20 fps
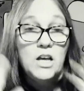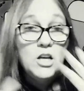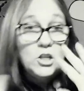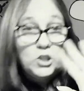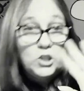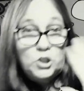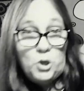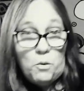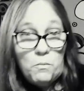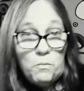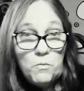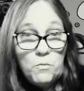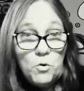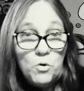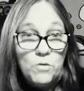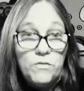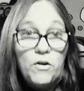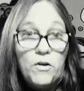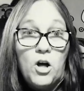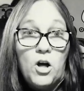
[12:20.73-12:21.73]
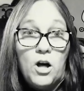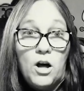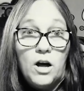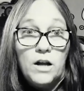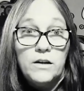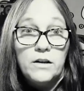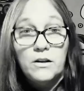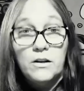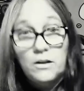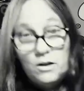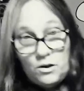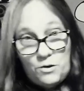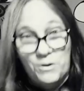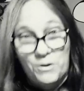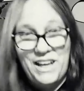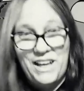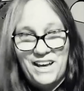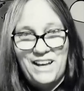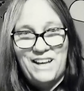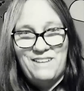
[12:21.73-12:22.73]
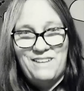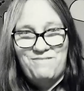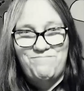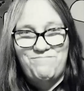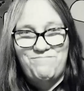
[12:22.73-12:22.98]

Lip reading: So move on, okay?